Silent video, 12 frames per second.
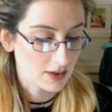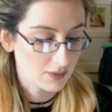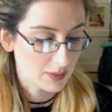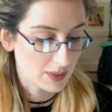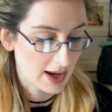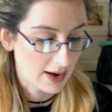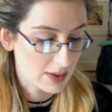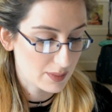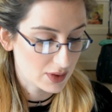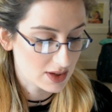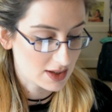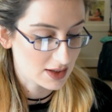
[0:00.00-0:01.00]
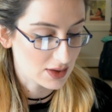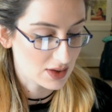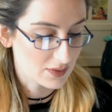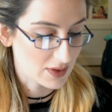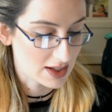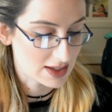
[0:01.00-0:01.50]
from the Harry Potter
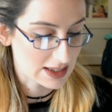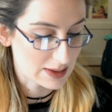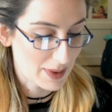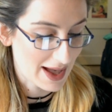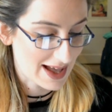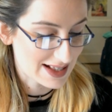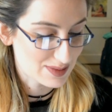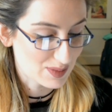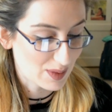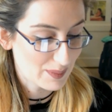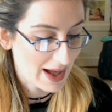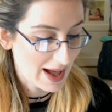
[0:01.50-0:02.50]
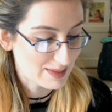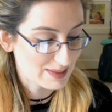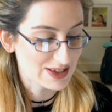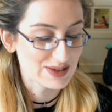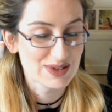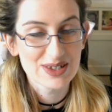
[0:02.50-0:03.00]
universe as a pet, what pet
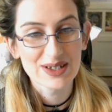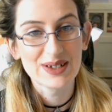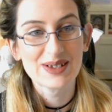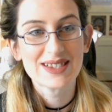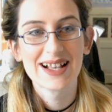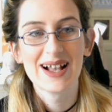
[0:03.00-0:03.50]
would you choose?